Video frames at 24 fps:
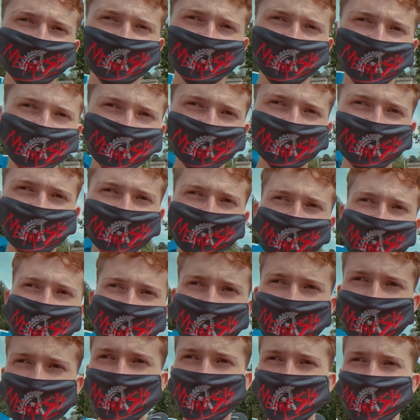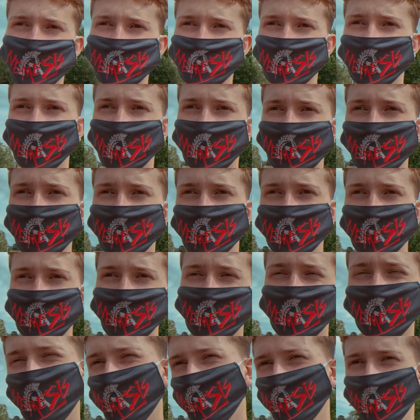I think he runs a YouTube account or
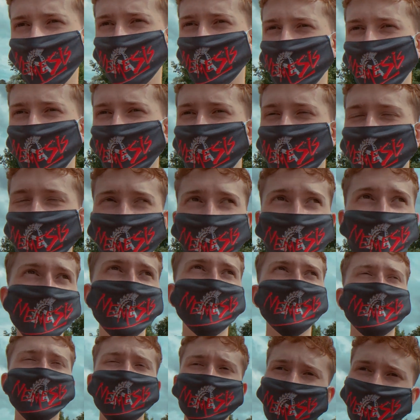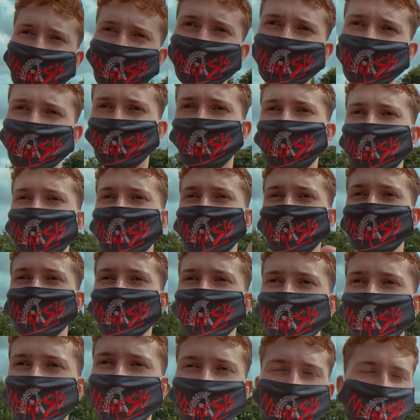something, I'm not quite sure. Link's probably in the
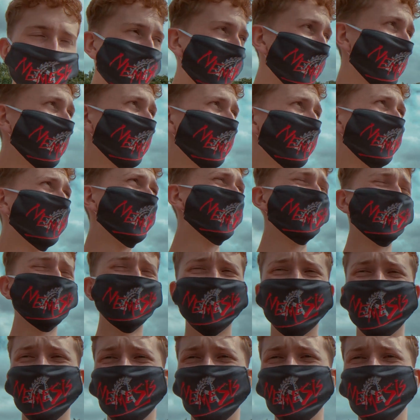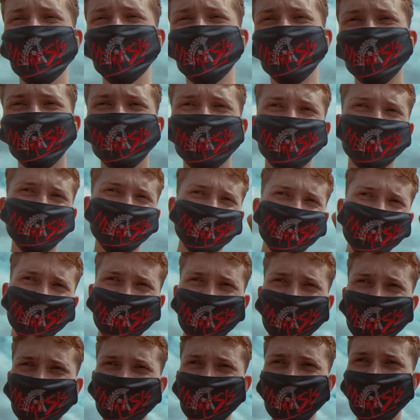description though.
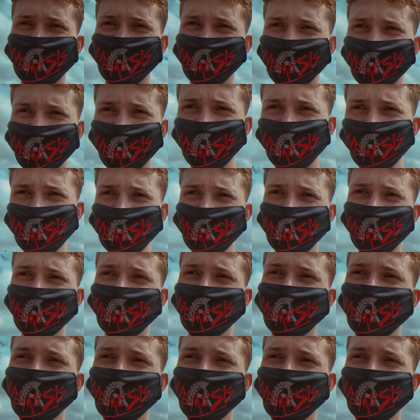Let's see how this goes.